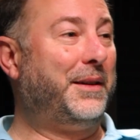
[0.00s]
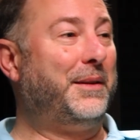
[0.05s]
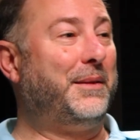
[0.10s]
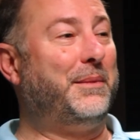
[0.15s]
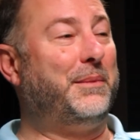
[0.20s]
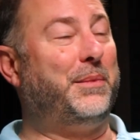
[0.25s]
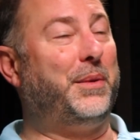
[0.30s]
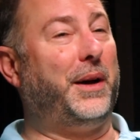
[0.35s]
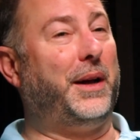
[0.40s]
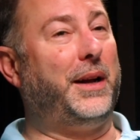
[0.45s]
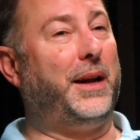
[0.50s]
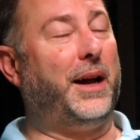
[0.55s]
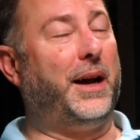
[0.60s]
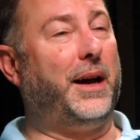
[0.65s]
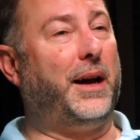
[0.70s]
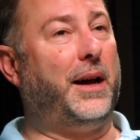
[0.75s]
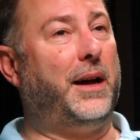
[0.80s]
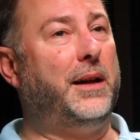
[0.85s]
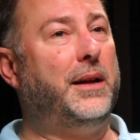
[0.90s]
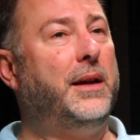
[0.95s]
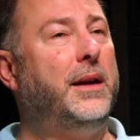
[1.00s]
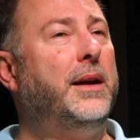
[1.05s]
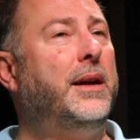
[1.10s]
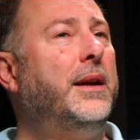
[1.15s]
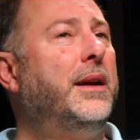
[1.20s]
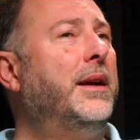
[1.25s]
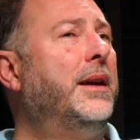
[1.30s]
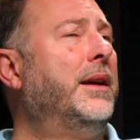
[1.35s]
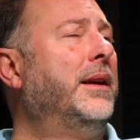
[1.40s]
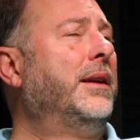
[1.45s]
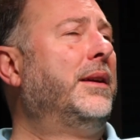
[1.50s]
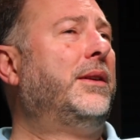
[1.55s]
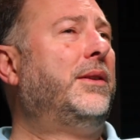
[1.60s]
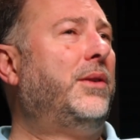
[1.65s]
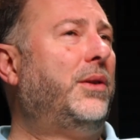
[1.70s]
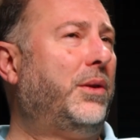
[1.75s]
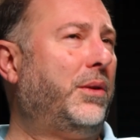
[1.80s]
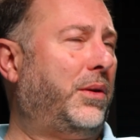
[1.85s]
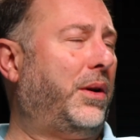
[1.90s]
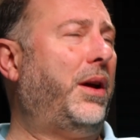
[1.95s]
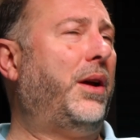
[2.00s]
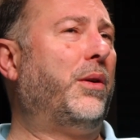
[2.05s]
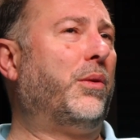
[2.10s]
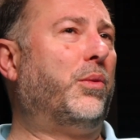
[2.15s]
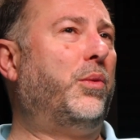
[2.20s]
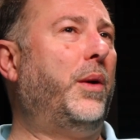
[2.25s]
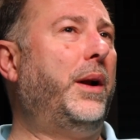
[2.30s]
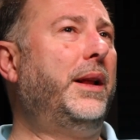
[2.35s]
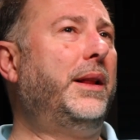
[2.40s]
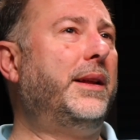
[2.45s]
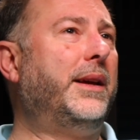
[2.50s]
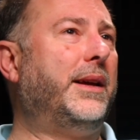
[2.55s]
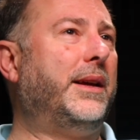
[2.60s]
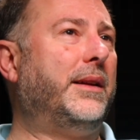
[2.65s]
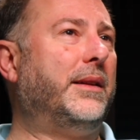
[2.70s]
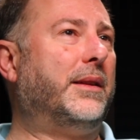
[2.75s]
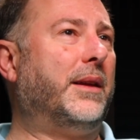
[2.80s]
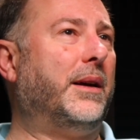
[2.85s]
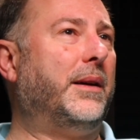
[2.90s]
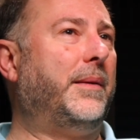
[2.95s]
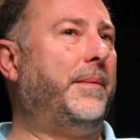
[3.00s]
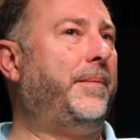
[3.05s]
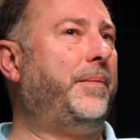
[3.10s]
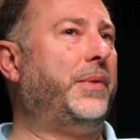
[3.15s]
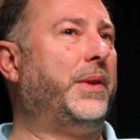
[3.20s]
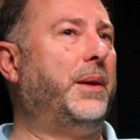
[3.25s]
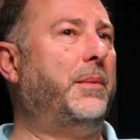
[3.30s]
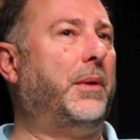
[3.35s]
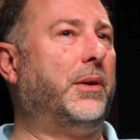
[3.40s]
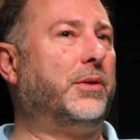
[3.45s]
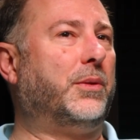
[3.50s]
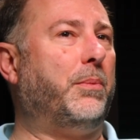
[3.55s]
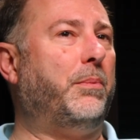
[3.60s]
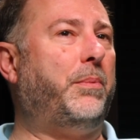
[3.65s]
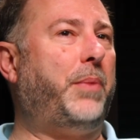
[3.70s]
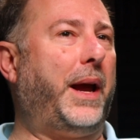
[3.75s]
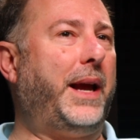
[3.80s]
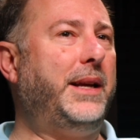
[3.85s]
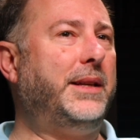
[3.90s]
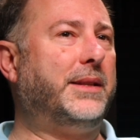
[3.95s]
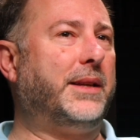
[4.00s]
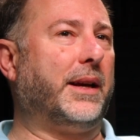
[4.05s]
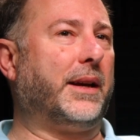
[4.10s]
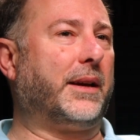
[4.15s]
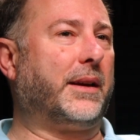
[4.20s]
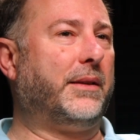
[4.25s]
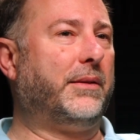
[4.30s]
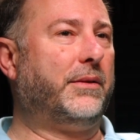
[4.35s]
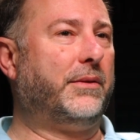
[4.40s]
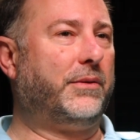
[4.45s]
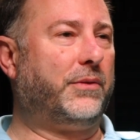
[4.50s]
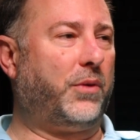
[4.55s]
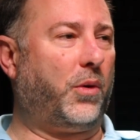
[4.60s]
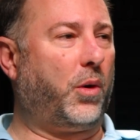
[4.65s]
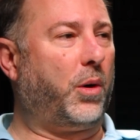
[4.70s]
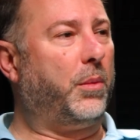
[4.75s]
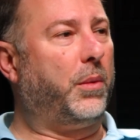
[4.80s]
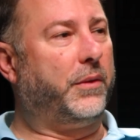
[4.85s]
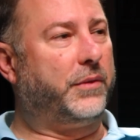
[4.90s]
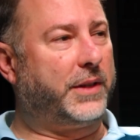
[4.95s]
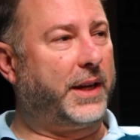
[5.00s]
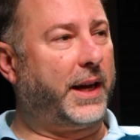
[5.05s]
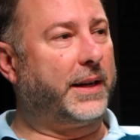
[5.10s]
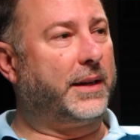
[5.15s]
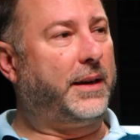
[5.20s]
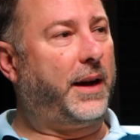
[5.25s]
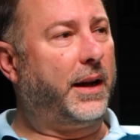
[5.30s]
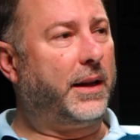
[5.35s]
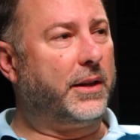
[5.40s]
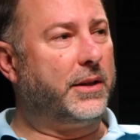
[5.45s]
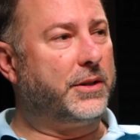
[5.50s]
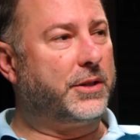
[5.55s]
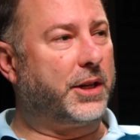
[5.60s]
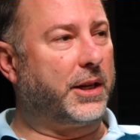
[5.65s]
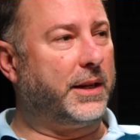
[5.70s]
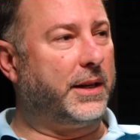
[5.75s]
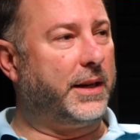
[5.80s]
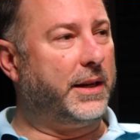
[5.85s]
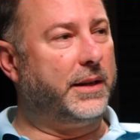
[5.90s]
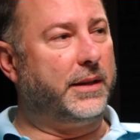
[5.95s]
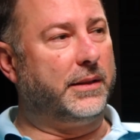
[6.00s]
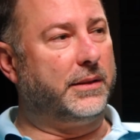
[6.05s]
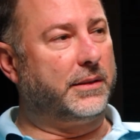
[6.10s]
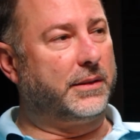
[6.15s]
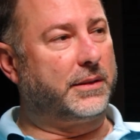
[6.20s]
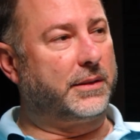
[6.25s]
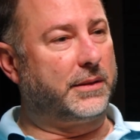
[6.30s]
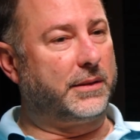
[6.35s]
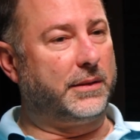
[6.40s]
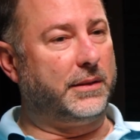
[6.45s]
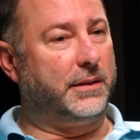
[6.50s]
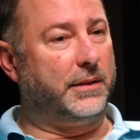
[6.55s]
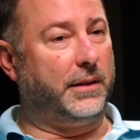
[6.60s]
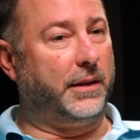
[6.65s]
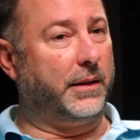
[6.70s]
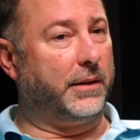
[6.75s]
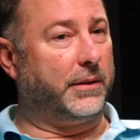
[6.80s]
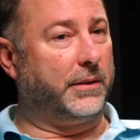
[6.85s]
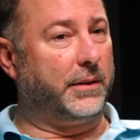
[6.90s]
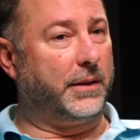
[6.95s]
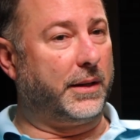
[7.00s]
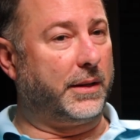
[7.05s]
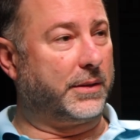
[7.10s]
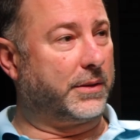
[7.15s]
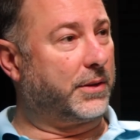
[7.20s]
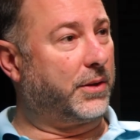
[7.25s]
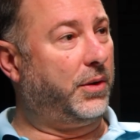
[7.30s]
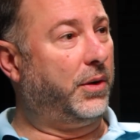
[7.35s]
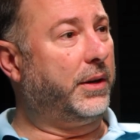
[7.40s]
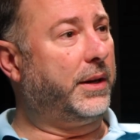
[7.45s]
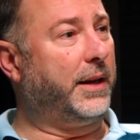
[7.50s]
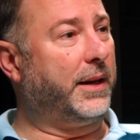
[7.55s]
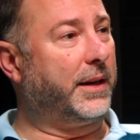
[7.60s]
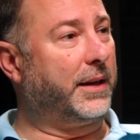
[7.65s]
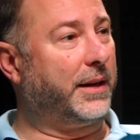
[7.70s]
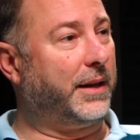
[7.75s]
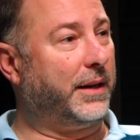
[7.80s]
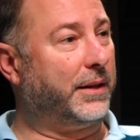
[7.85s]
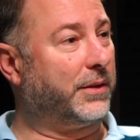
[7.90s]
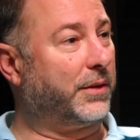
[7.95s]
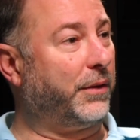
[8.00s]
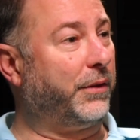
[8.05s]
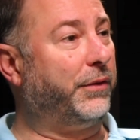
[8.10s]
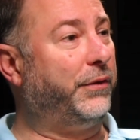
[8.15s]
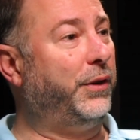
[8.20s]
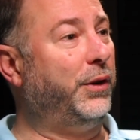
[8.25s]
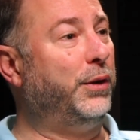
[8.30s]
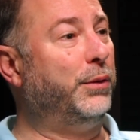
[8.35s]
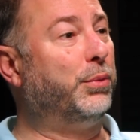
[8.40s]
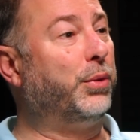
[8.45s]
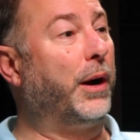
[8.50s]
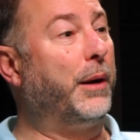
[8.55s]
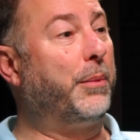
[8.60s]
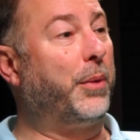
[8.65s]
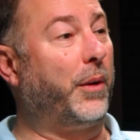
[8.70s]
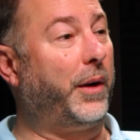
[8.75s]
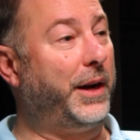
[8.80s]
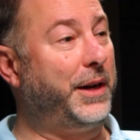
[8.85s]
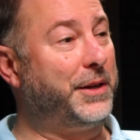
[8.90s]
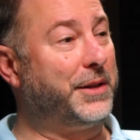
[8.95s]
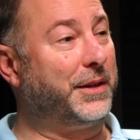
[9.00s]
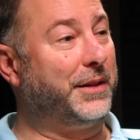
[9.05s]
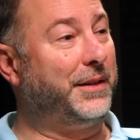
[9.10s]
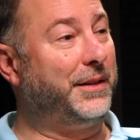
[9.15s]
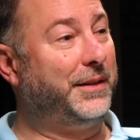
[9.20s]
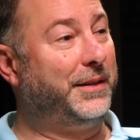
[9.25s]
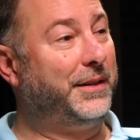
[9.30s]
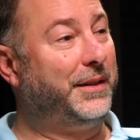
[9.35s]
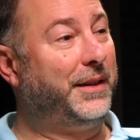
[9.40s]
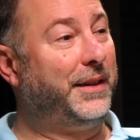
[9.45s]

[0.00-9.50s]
But really, the most basic form of technology is cooking, is food preparation.